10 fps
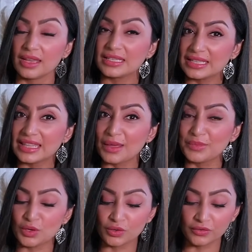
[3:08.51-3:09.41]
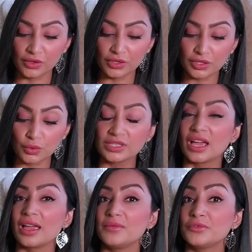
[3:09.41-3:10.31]
Isn't that beautiful? So
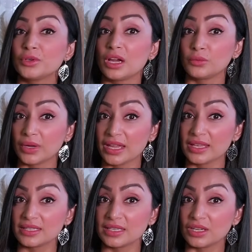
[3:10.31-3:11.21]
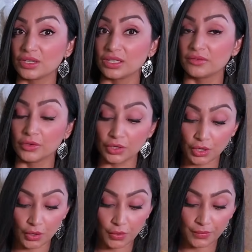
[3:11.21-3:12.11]
time for a raise here,
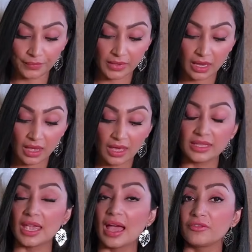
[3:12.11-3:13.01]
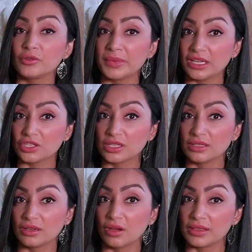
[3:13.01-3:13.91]
Virgo. The
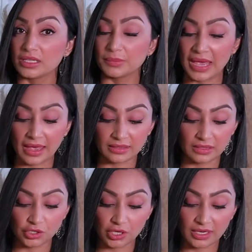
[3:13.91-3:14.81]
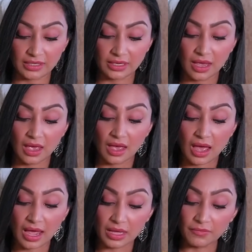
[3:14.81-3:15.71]
affirmation on this passage is,
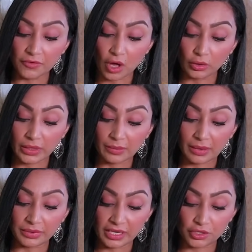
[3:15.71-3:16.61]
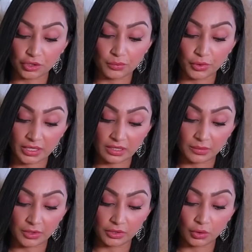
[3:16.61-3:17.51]
I am following my pleasure
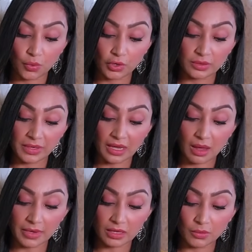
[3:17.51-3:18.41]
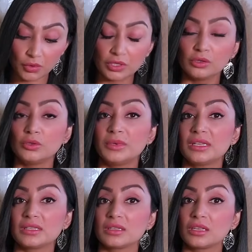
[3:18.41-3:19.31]
principle towards becoming the most
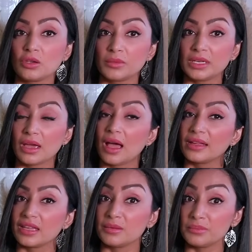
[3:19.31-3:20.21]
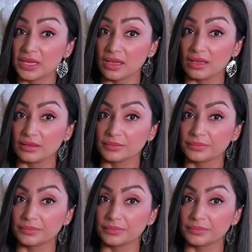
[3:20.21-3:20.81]
luminous human I can be.